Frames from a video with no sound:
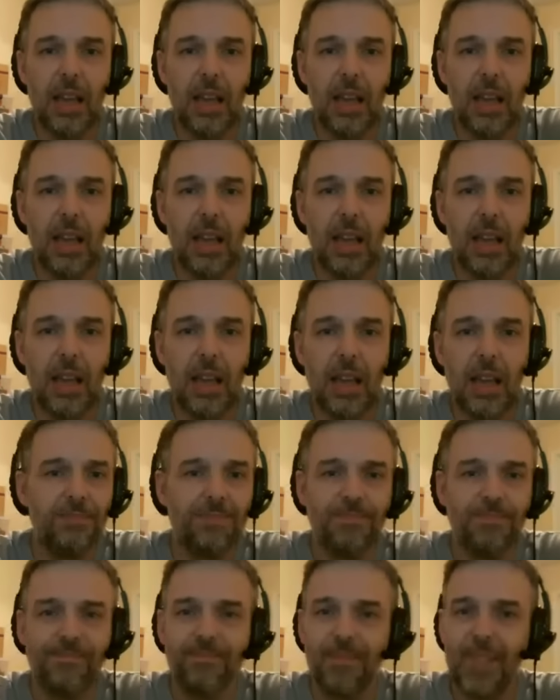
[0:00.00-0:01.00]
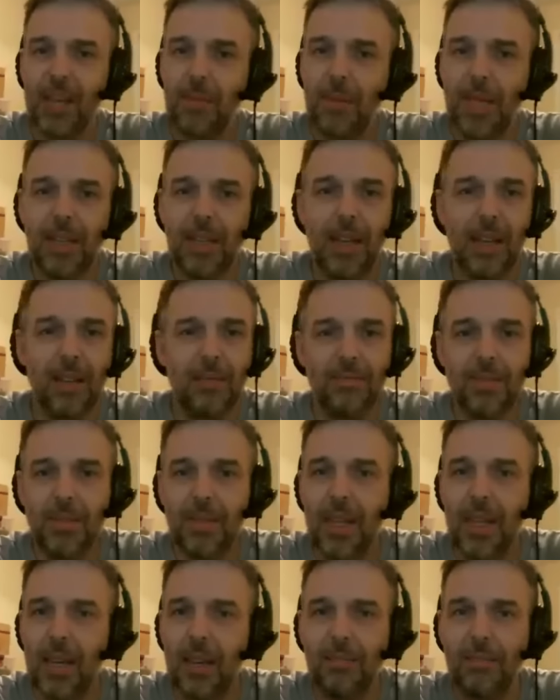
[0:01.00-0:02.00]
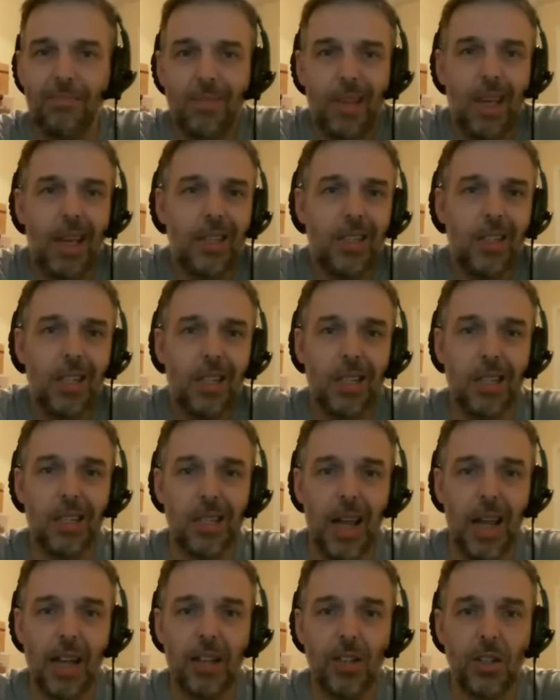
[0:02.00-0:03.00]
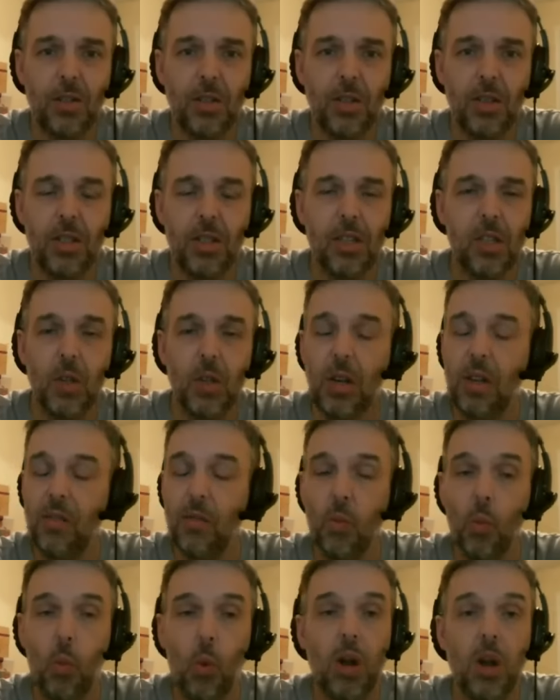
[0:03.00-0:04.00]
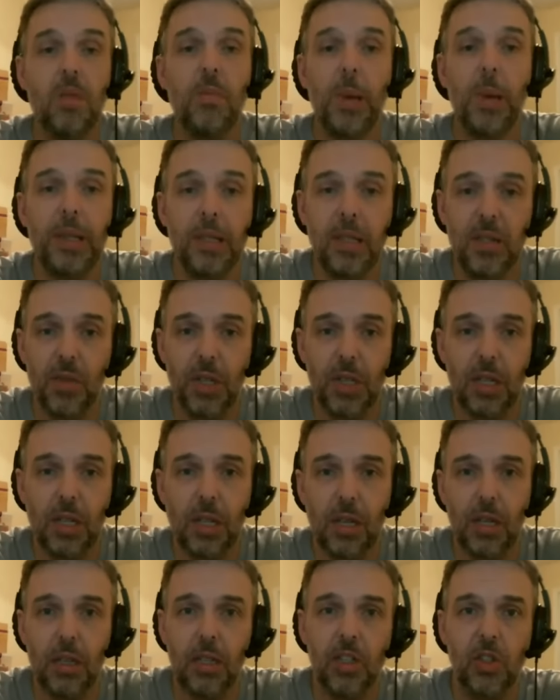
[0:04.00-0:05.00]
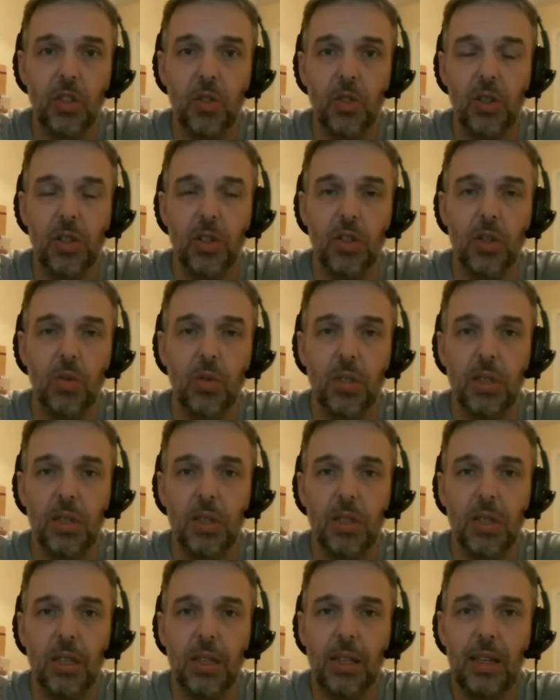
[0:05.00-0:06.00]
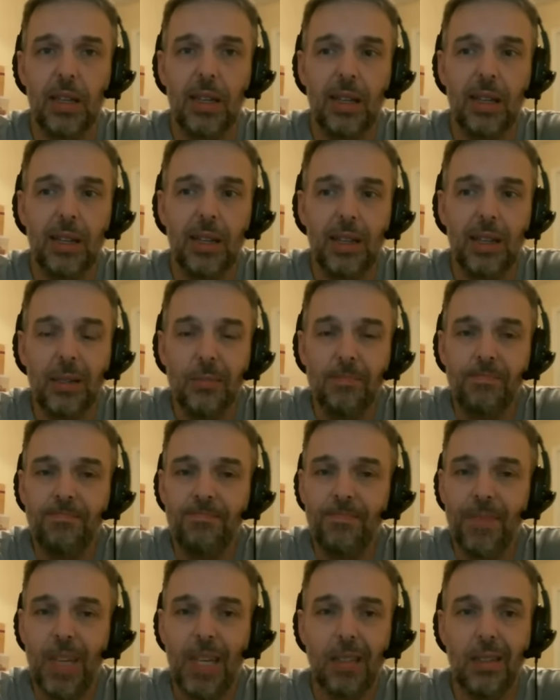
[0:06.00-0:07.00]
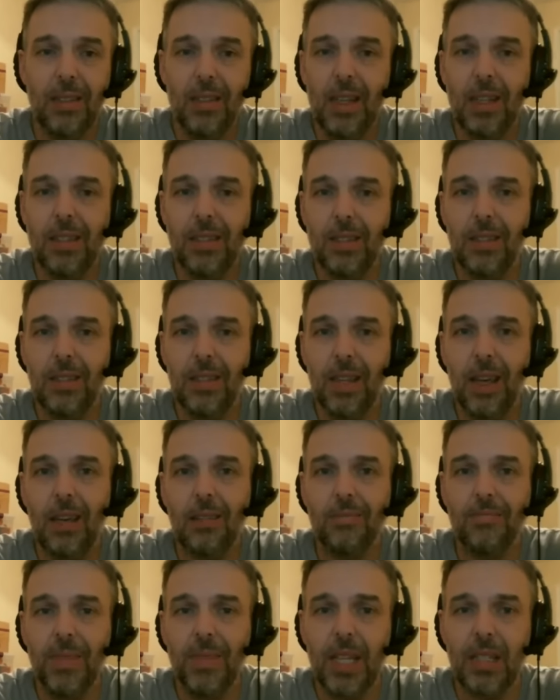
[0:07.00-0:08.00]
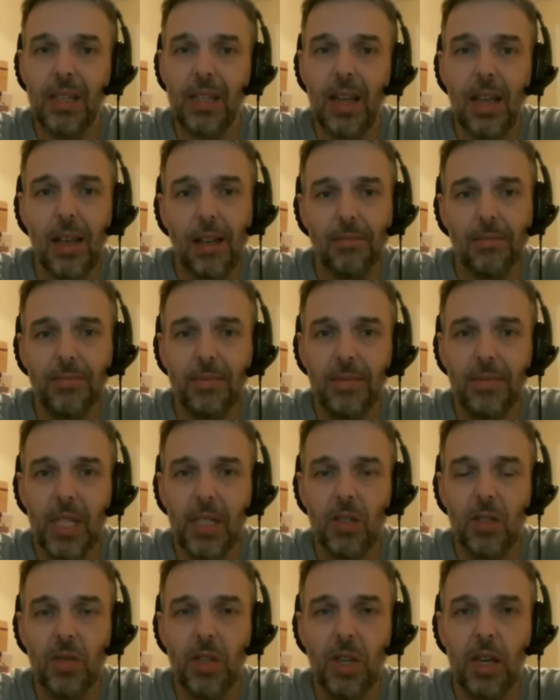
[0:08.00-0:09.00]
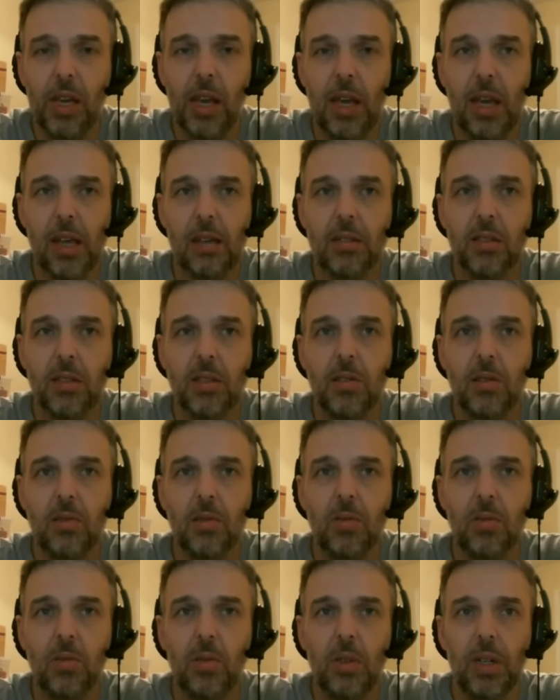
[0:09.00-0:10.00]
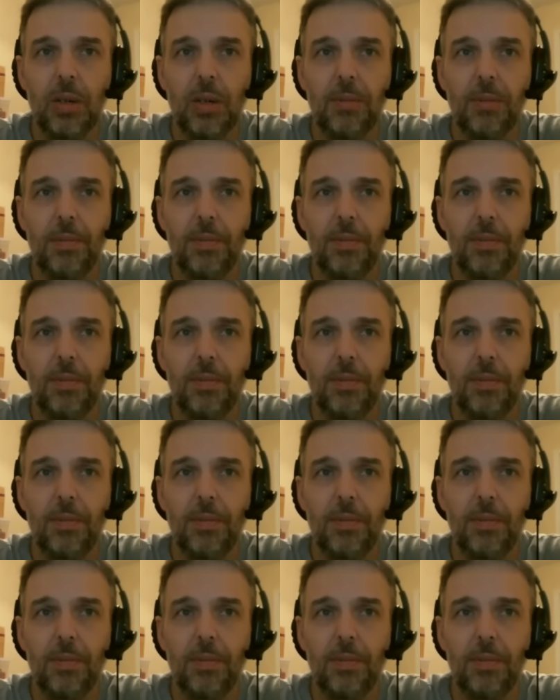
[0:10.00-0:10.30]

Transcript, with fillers: Um, I mean, it, it's just a statue. There's not even one piece of articulation on it, so it's, it it's yeah, that's it. That's all you get. So um,